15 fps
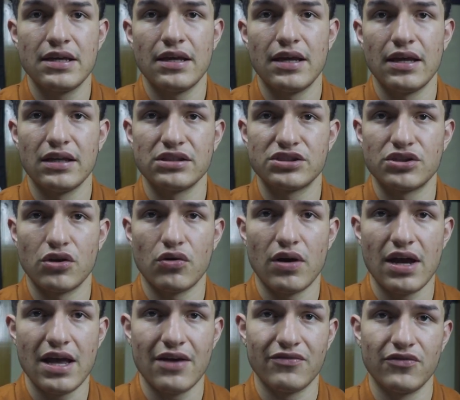And so
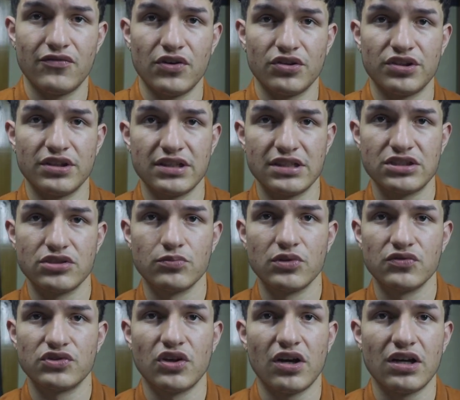I haven't felt the need to
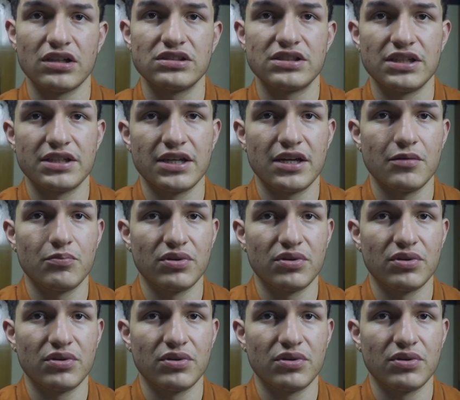move to Austin yet,